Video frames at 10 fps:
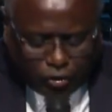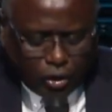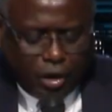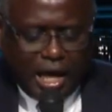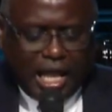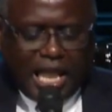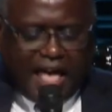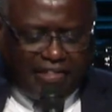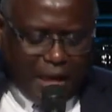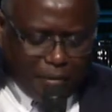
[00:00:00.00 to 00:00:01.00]
your
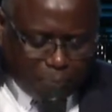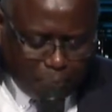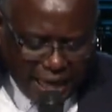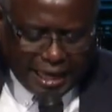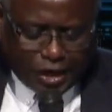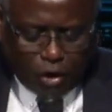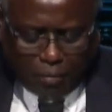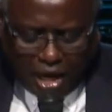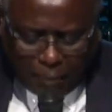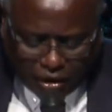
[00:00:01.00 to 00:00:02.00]
last name was Baker,
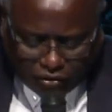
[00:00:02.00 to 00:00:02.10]
maybe at